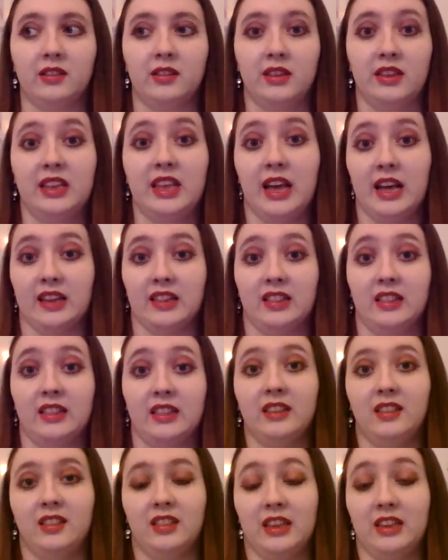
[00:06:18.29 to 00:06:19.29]
yeah,
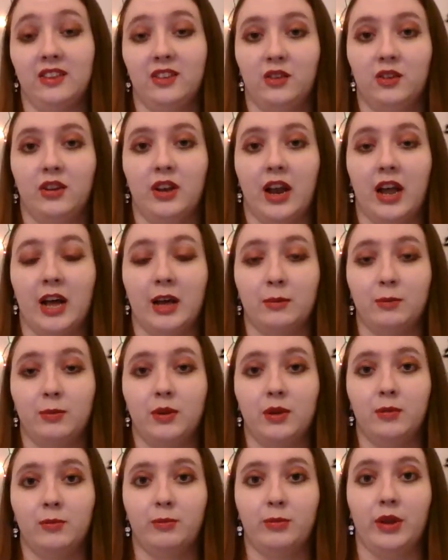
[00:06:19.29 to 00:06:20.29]
th this could
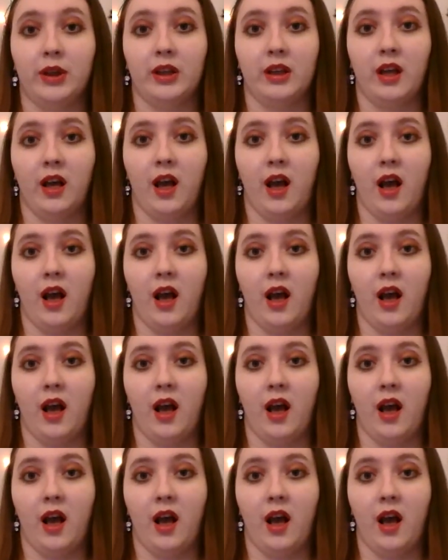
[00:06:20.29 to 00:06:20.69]
happen, but